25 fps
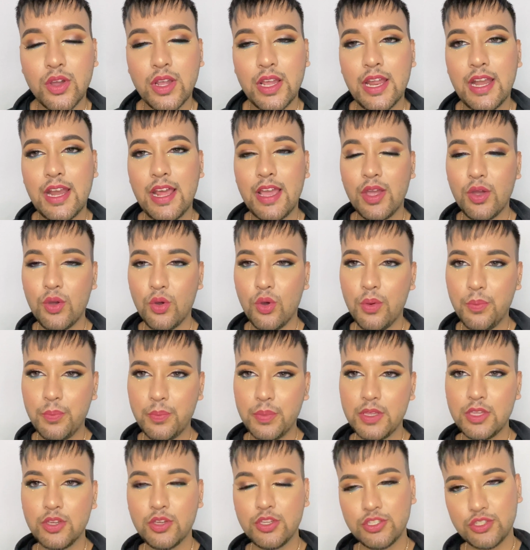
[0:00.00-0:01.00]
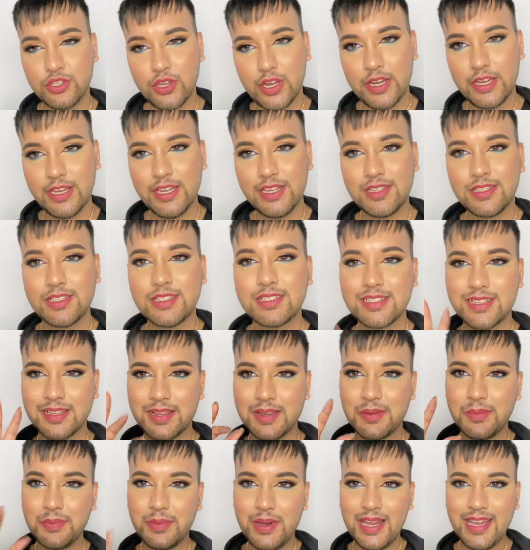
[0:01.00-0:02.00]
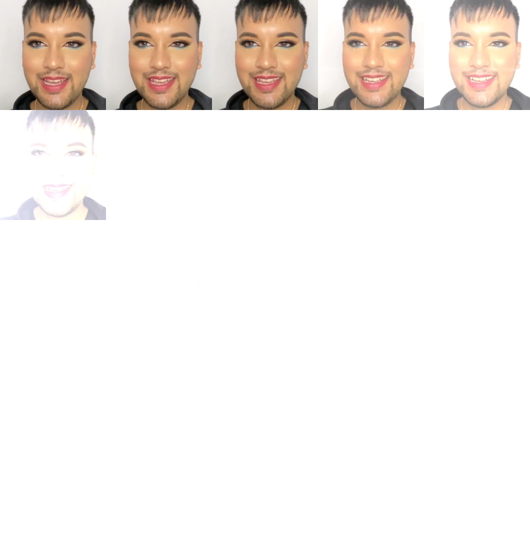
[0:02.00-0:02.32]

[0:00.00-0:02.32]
and I hope you enjoyed it. Bye.